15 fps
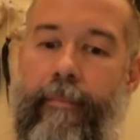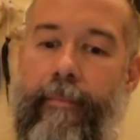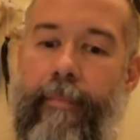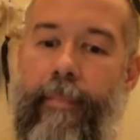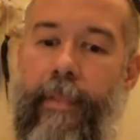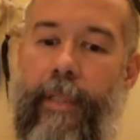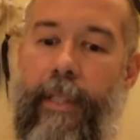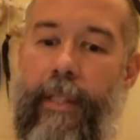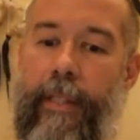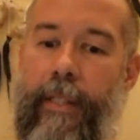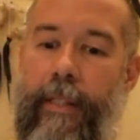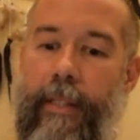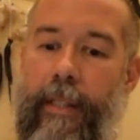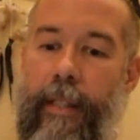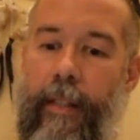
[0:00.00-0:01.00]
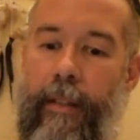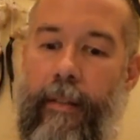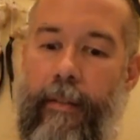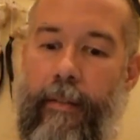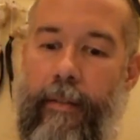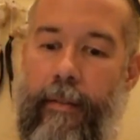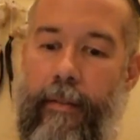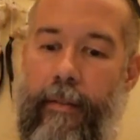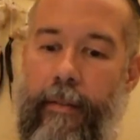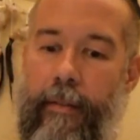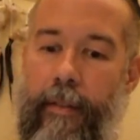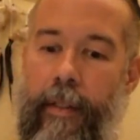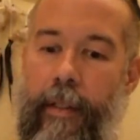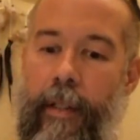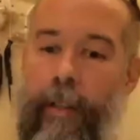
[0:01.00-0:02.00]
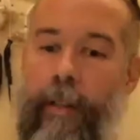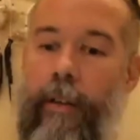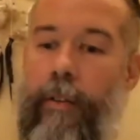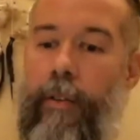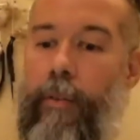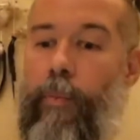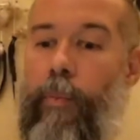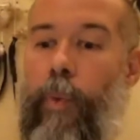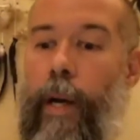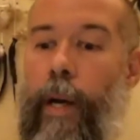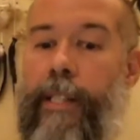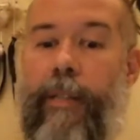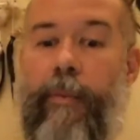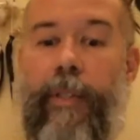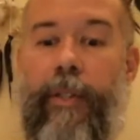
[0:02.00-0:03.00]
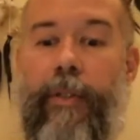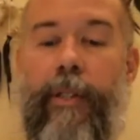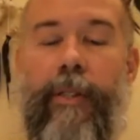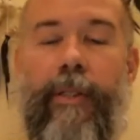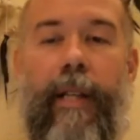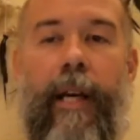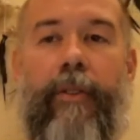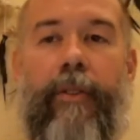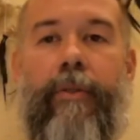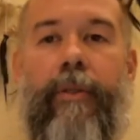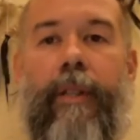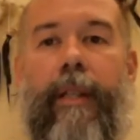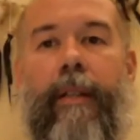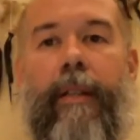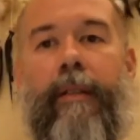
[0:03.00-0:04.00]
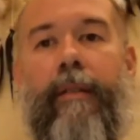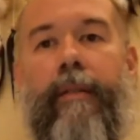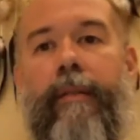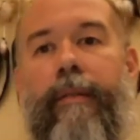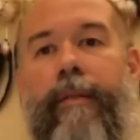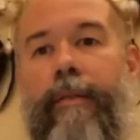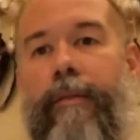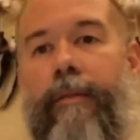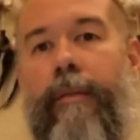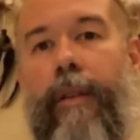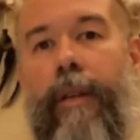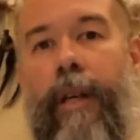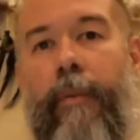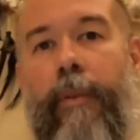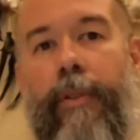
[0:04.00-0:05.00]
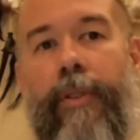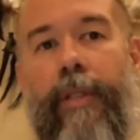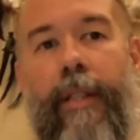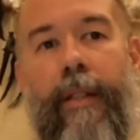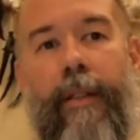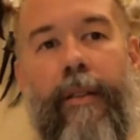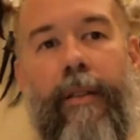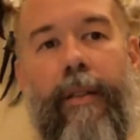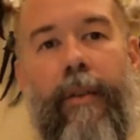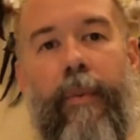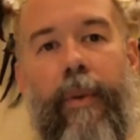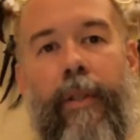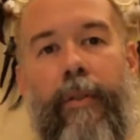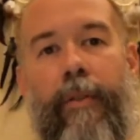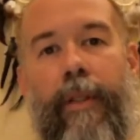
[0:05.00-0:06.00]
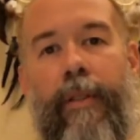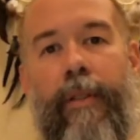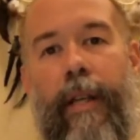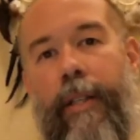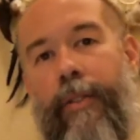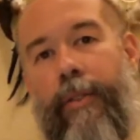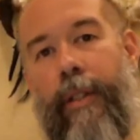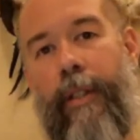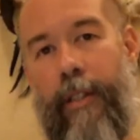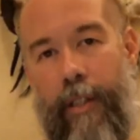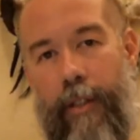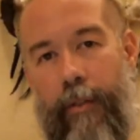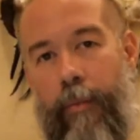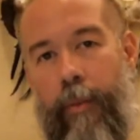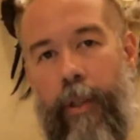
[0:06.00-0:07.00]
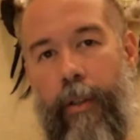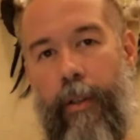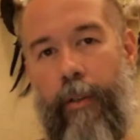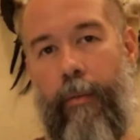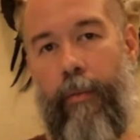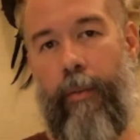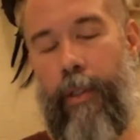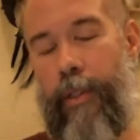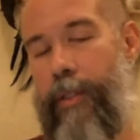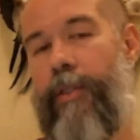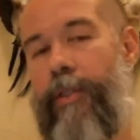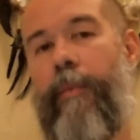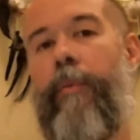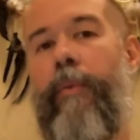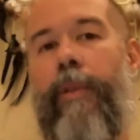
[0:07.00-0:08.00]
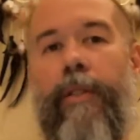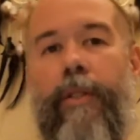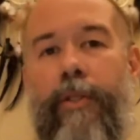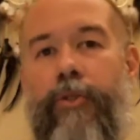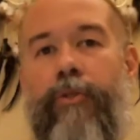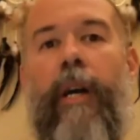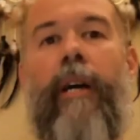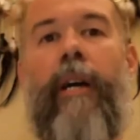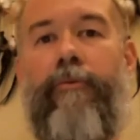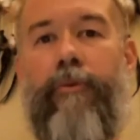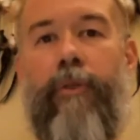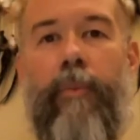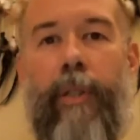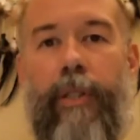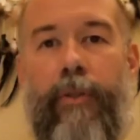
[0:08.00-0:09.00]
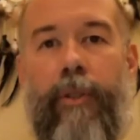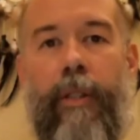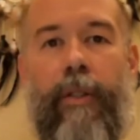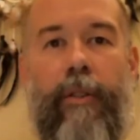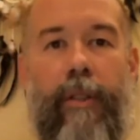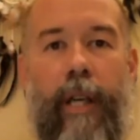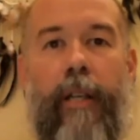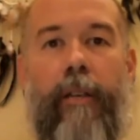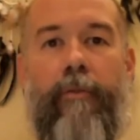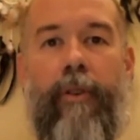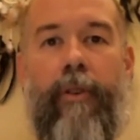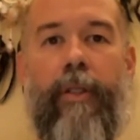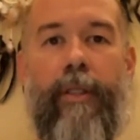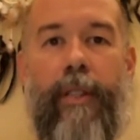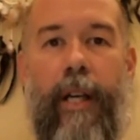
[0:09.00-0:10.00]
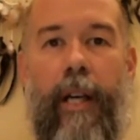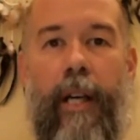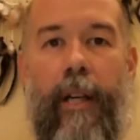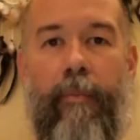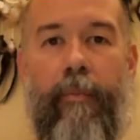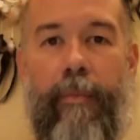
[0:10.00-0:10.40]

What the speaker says: Let's see. Ways that we do this naturally. You'll see that we do this actually. This isn't something we need to strive for. We do it kind of all the time.